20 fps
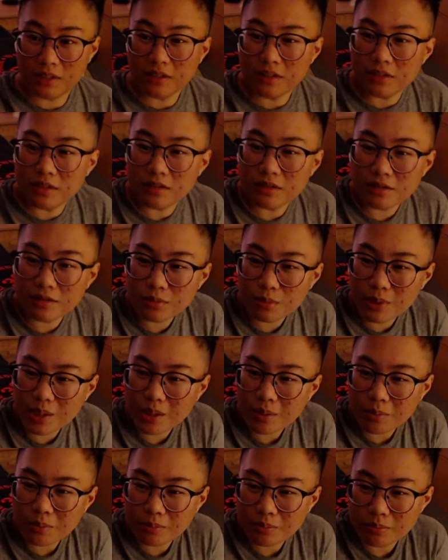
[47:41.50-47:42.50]
this is why
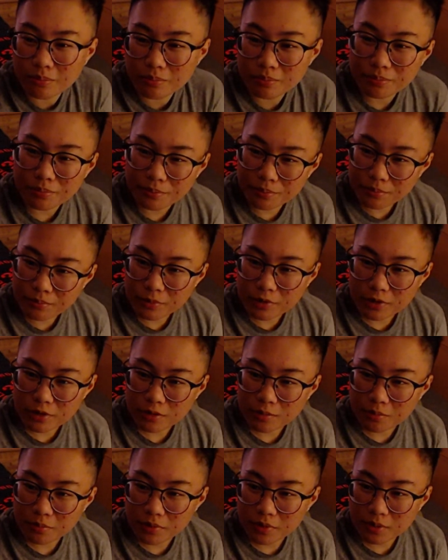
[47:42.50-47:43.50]
I want
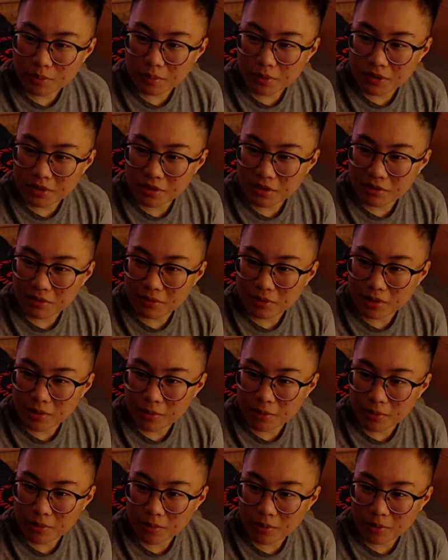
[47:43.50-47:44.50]
to put positive,
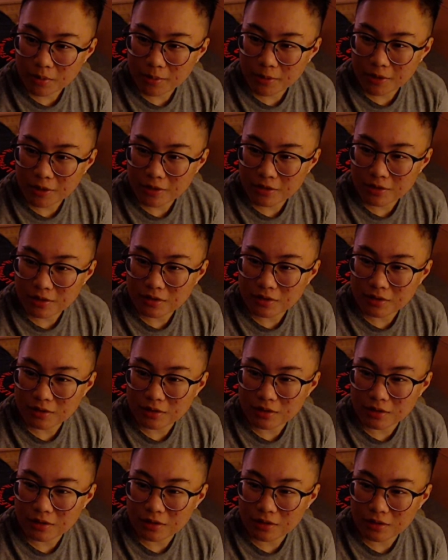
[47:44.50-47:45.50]
because I
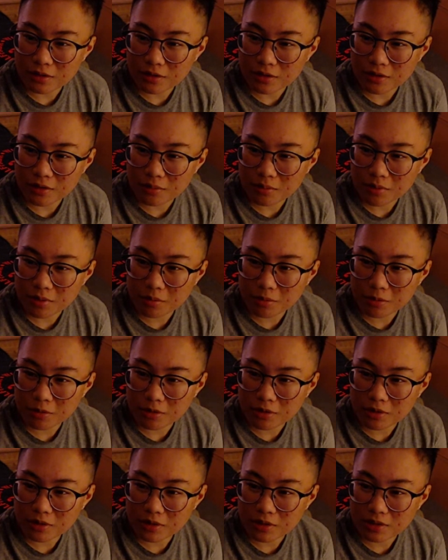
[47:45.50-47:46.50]
see the good in people.
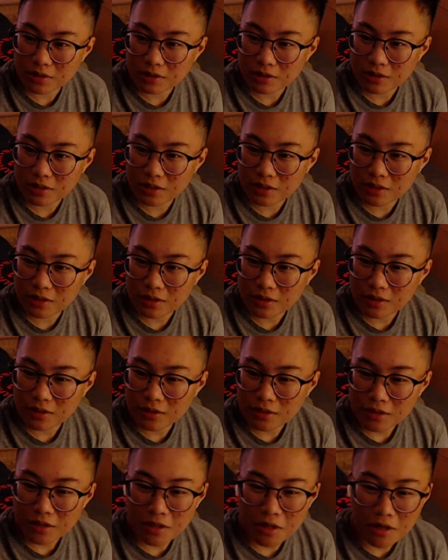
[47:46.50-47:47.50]

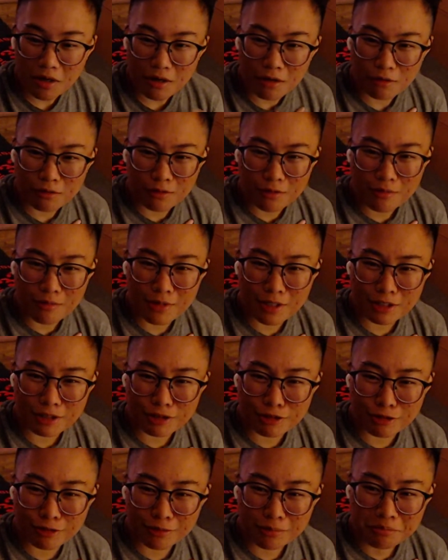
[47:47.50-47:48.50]
Oh,
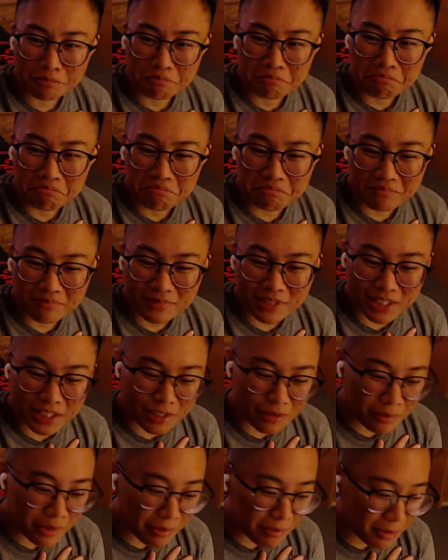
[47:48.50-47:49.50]
Marshall, you're
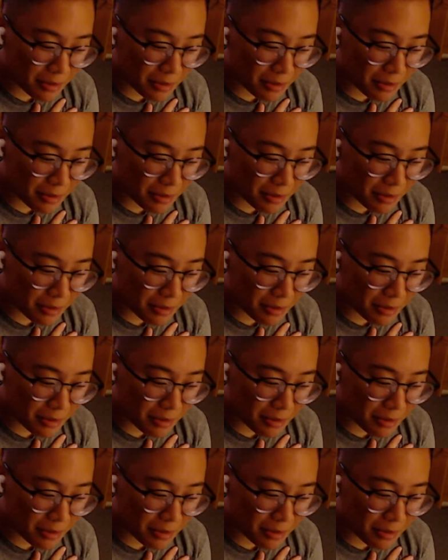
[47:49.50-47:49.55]
gonna make me